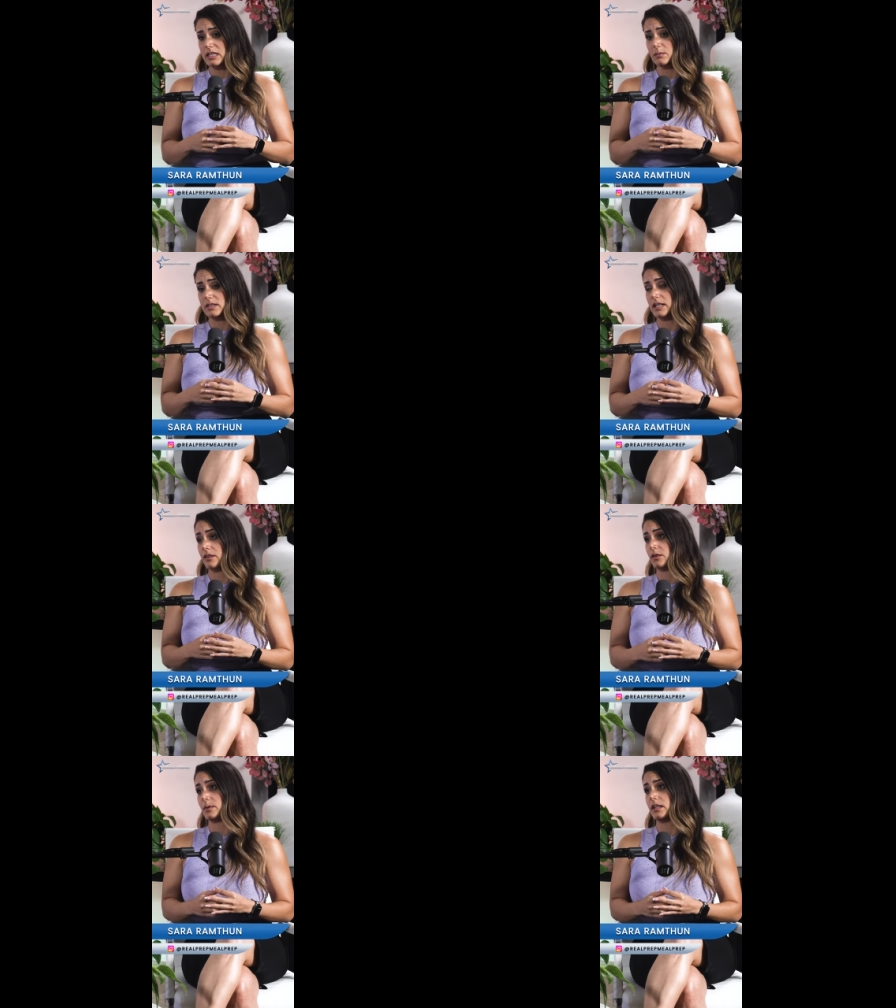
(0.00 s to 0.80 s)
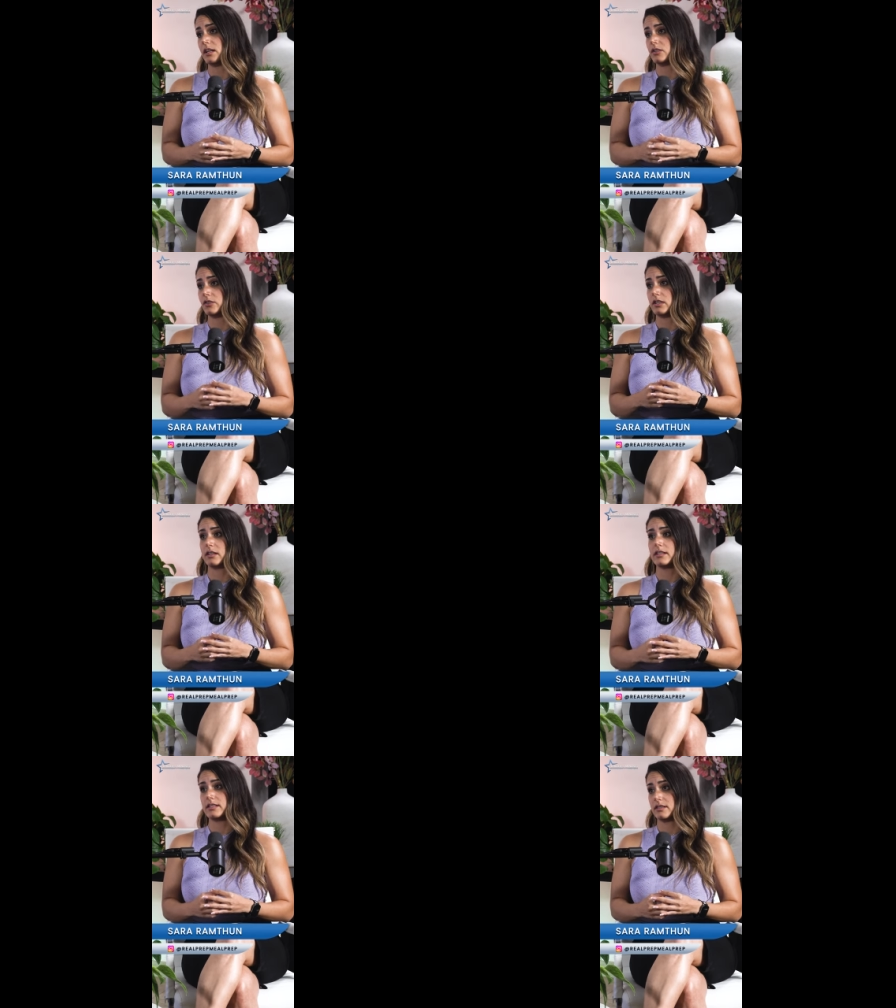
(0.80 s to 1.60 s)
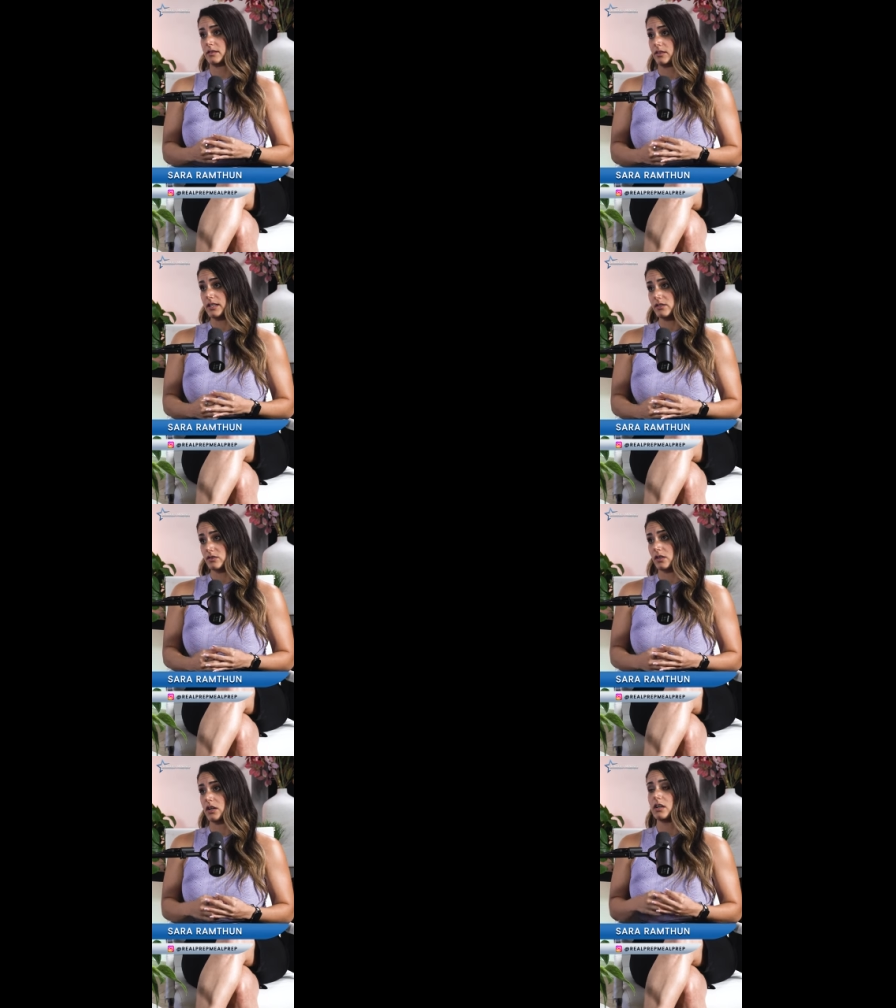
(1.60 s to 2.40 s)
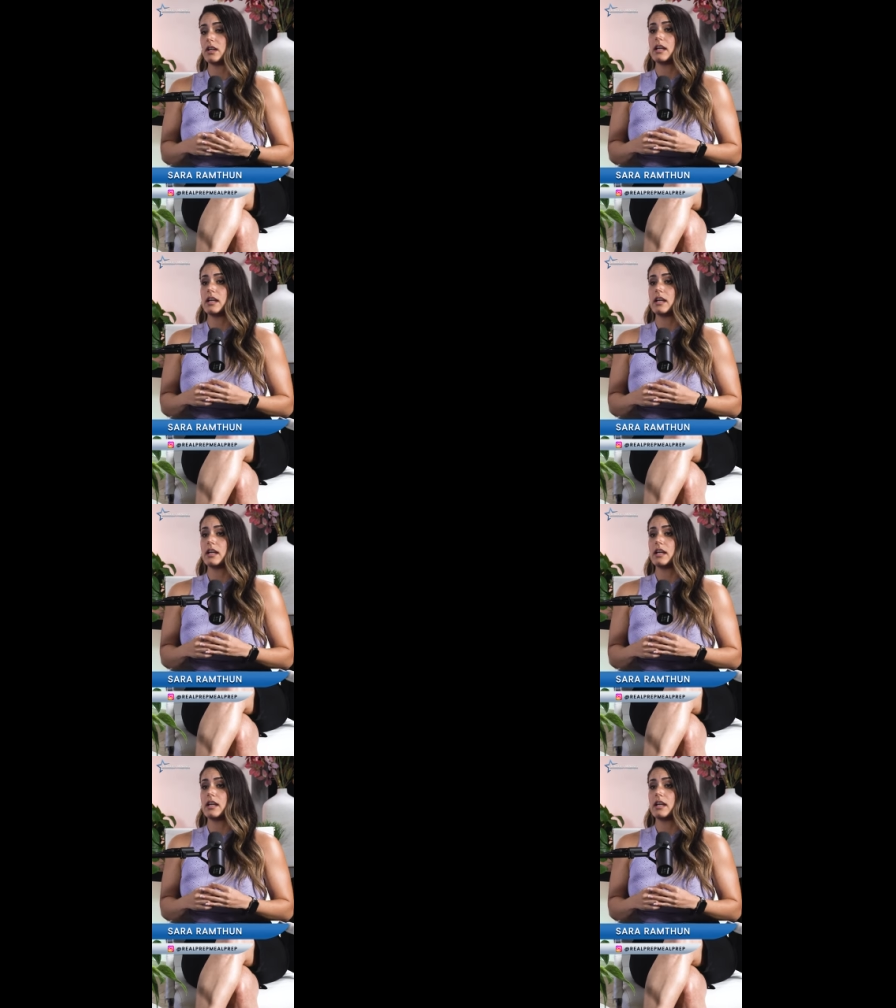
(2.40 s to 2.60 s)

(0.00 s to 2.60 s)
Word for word: He was down 300 on his cholesterol,